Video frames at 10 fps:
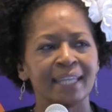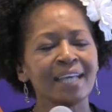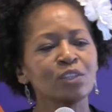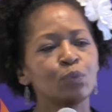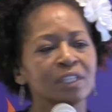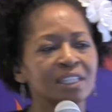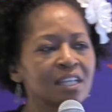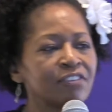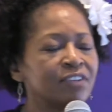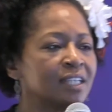guess what
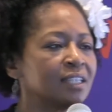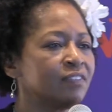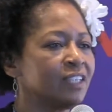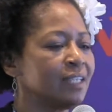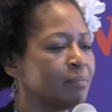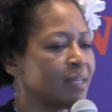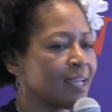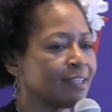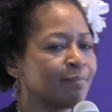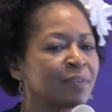stuff he could have
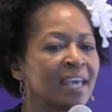eliminated?